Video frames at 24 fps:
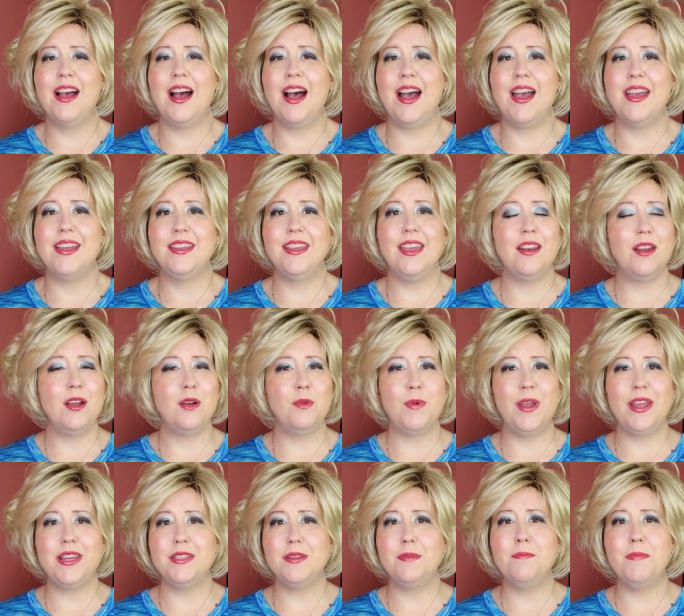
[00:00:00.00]
I cannot
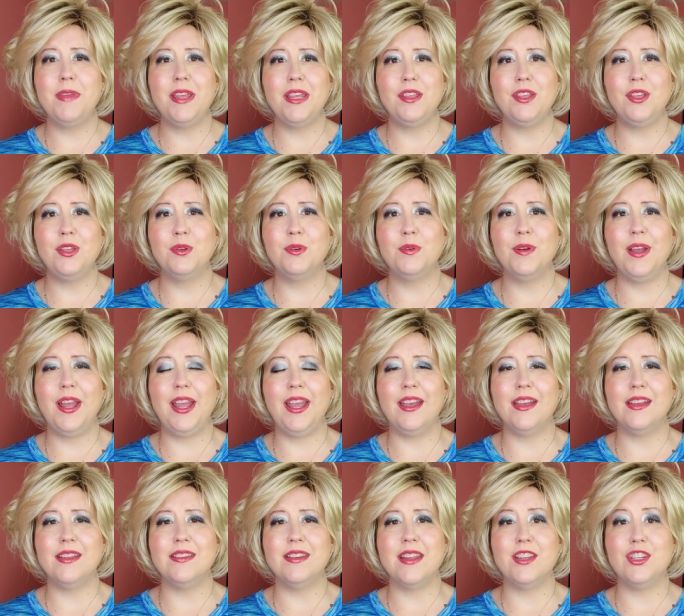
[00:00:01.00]
wait to meet you
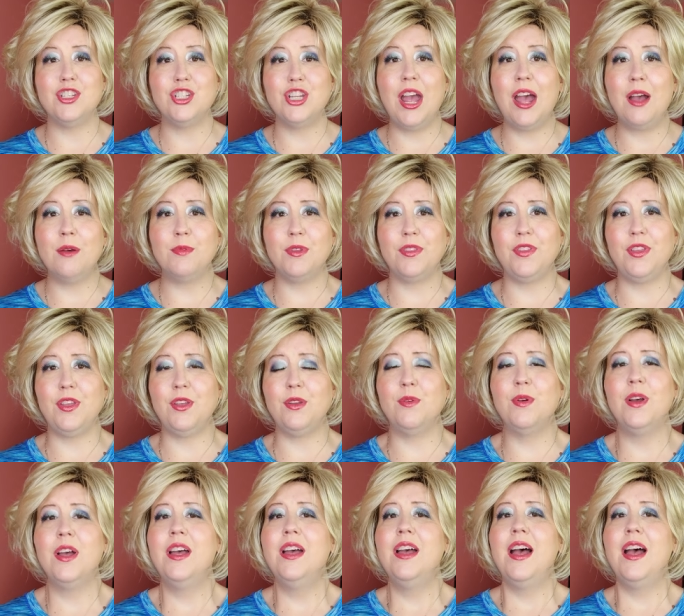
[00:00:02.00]
and, and chat with you.